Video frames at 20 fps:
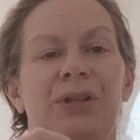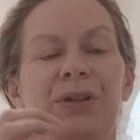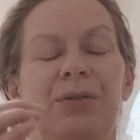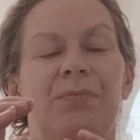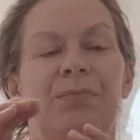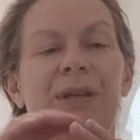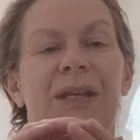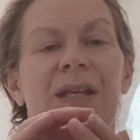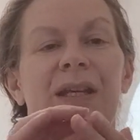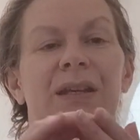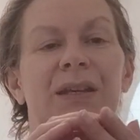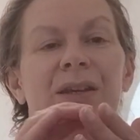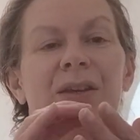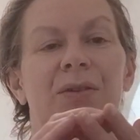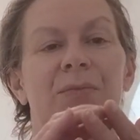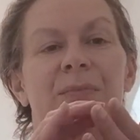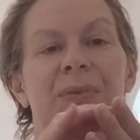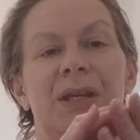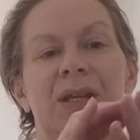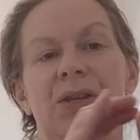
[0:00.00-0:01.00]
can be
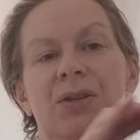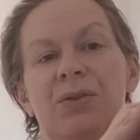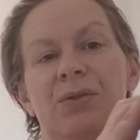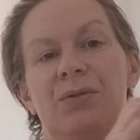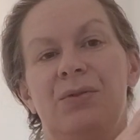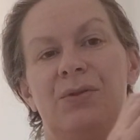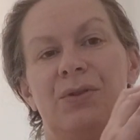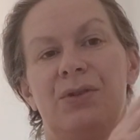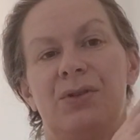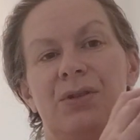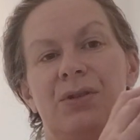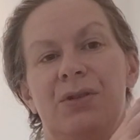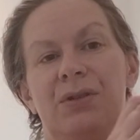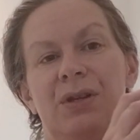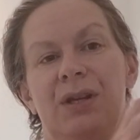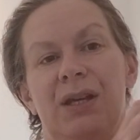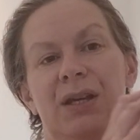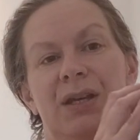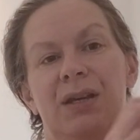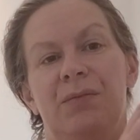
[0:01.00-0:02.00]
used
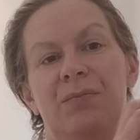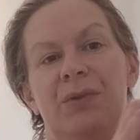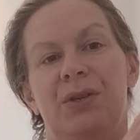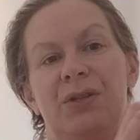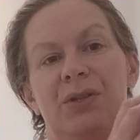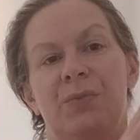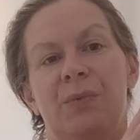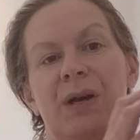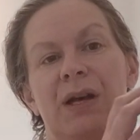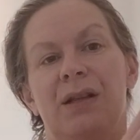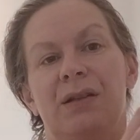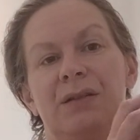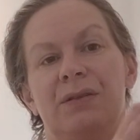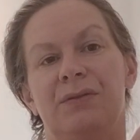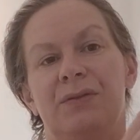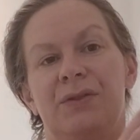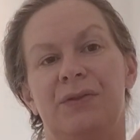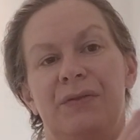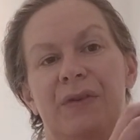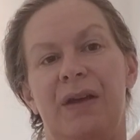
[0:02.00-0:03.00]
as
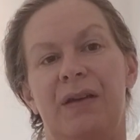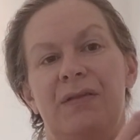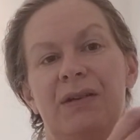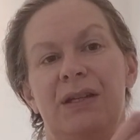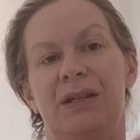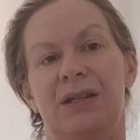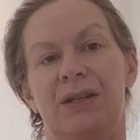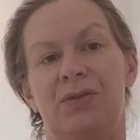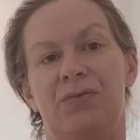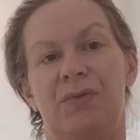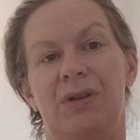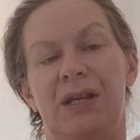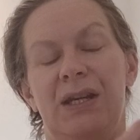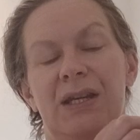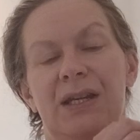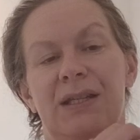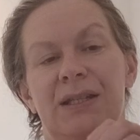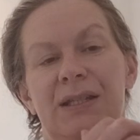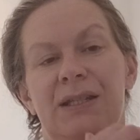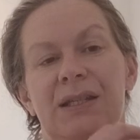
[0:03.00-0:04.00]
well to varying
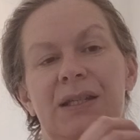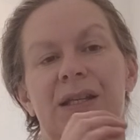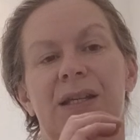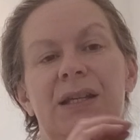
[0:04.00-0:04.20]
degrees.